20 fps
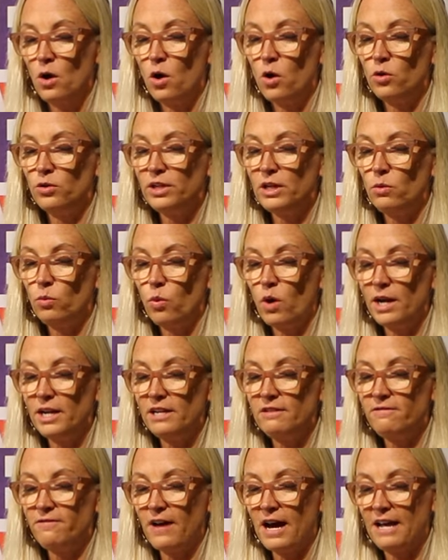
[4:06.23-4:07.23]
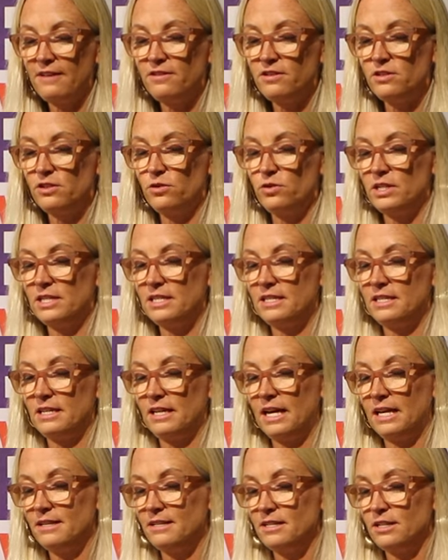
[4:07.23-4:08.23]
Only one in five students
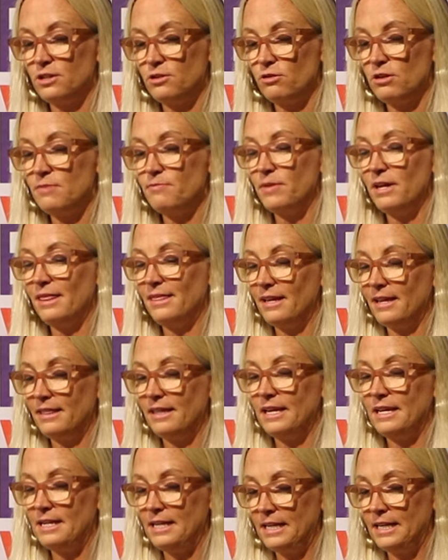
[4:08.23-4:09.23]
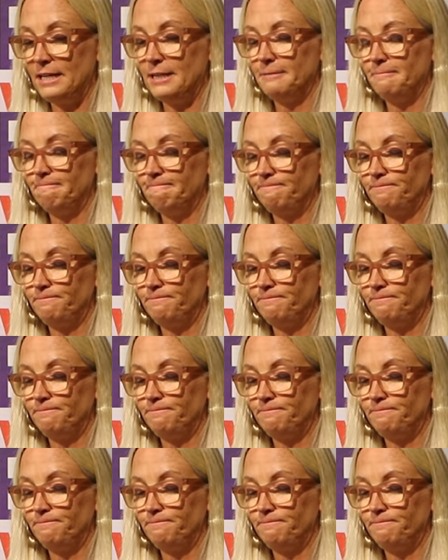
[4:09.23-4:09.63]
gets the treatment that they need.